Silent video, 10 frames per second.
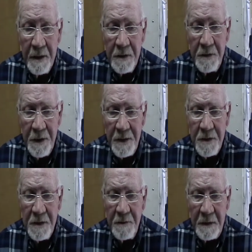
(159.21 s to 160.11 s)

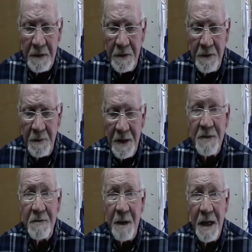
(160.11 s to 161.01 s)
To the
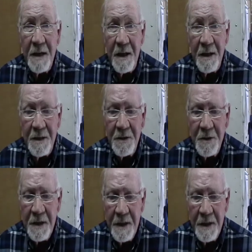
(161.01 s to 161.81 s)
best of my knowledge,